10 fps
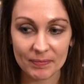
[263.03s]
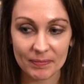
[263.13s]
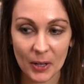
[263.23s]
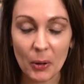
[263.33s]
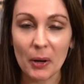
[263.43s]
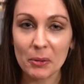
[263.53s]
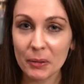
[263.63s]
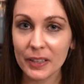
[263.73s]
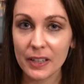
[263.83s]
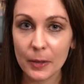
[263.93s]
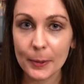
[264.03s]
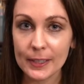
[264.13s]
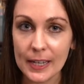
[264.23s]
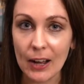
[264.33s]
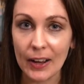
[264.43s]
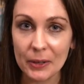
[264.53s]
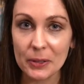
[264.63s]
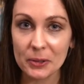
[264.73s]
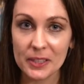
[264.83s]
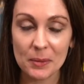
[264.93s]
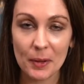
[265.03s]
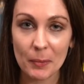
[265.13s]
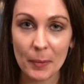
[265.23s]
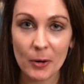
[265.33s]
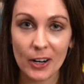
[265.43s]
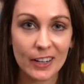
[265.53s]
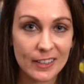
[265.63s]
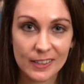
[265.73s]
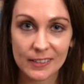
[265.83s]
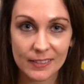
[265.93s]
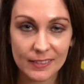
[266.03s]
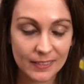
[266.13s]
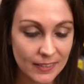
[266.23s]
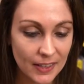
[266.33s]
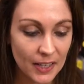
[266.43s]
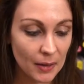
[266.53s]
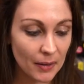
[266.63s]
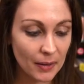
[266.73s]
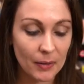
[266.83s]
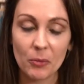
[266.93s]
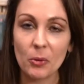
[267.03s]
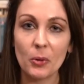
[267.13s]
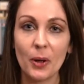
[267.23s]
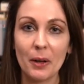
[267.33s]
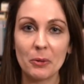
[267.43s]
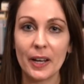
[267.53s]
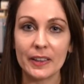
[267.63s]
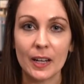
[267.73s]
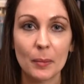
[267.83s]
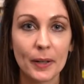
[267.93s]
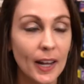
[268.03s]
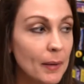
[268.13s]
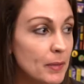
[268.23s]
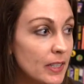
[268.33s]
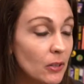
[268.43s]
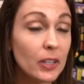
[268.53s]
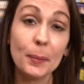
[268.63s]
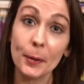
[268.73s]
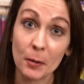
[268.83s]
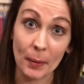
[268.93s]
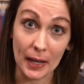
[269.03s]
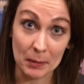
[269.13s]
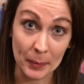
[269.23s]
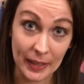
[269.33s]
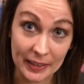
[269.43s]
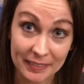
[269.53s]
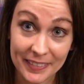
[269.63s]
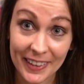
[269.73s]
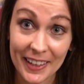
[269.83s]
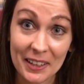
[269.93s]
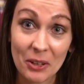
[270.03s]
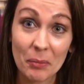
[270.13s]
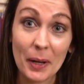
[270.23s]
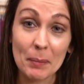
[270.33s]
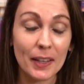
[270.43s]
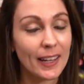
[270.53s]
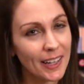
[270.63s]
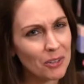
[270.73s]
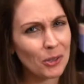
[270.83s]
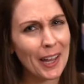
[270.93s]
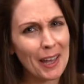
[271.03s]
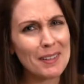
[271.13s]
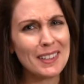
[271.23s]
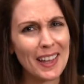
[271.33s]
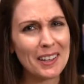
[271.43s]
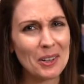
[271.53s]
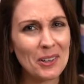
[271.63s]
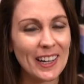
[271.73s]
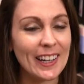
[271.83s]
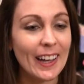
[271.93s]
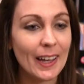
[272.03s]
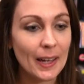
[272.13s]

I don't know, I want to read his other books now. I know he's written some other memoirs. We'll get there, but I'm still on a book buying ban. And you might be like, Kendra, how is that going?